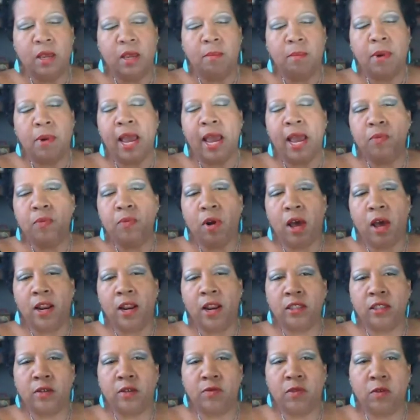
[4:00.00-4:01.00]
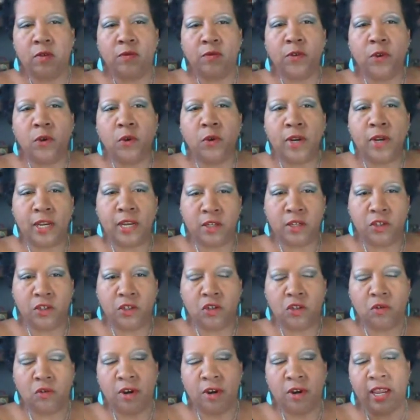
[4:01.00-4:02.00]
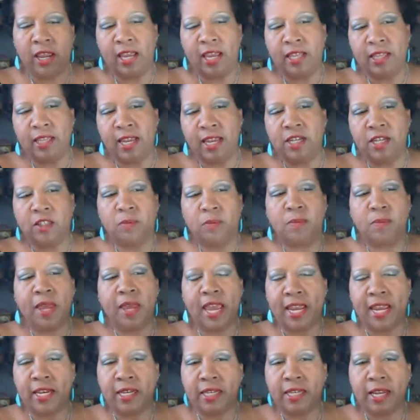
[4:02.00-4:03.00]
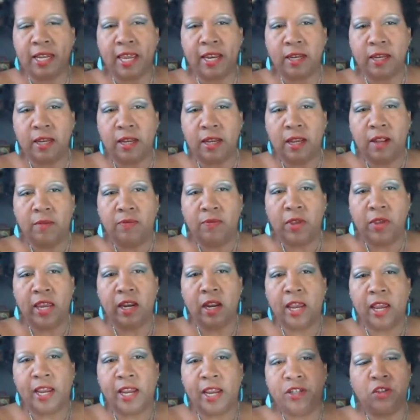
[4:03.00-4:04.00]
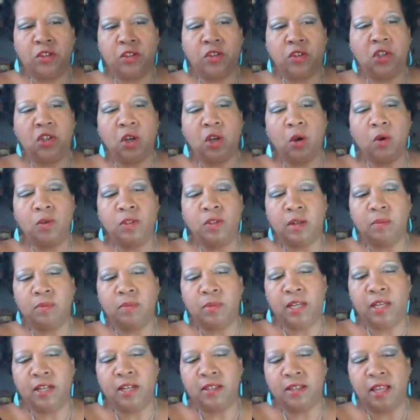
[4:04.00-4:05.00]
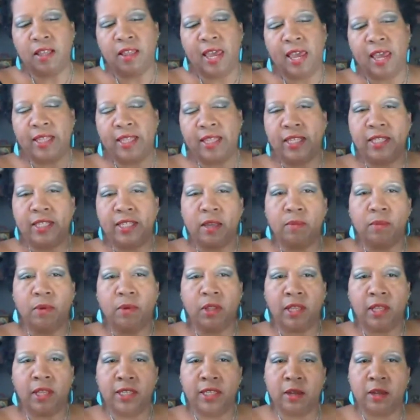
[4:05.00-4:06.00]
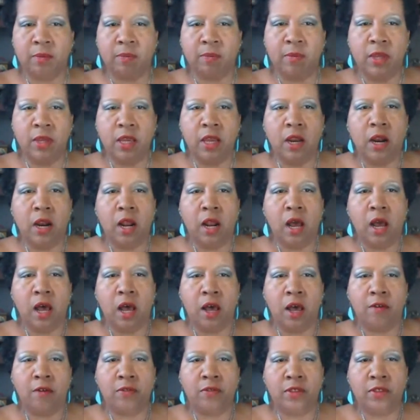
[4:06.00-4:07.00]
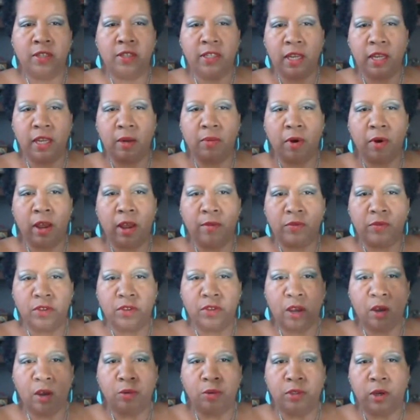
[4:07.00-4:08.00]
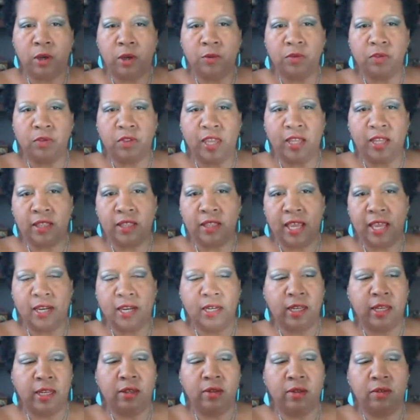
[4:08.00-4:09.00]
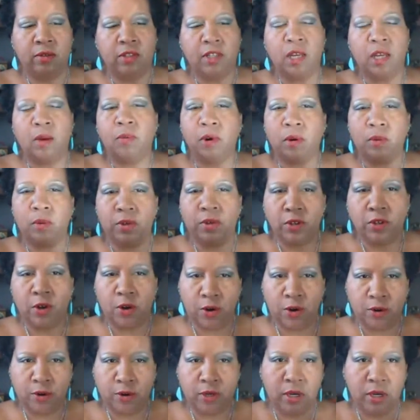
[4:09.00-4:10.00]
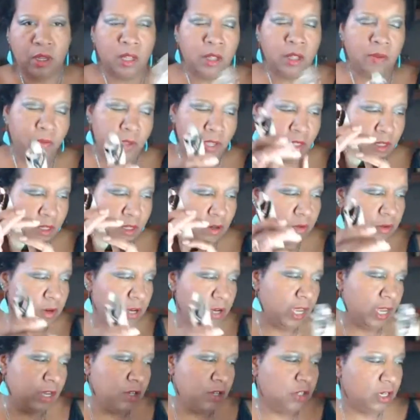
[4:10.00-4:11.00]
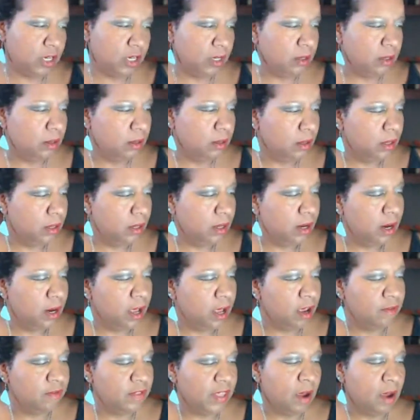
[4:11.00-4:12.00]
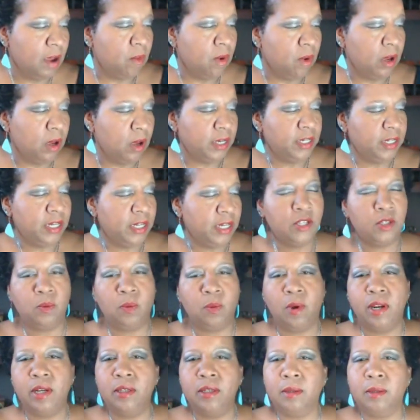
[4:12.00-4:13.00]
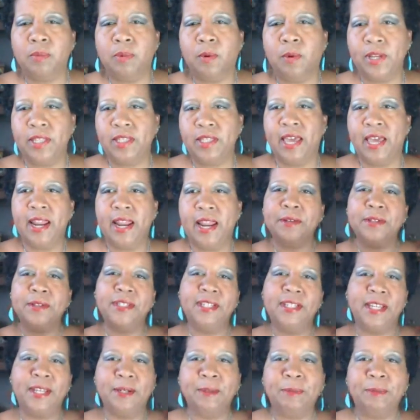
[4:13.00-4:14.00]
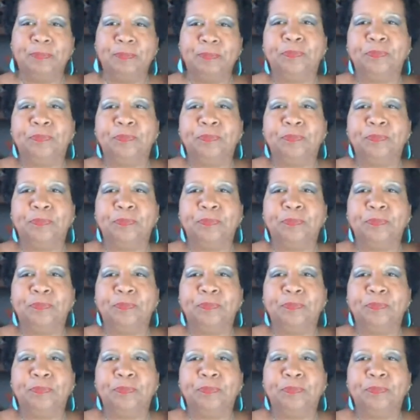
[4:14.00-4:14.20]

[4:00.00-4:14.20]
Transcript: byproduct of the food industry, and they just paint it. And I just chose it because I like the symbolism of the zebra. So don't think that any zebra was hurt in the creation of that wand. They just wanted to point that out to you.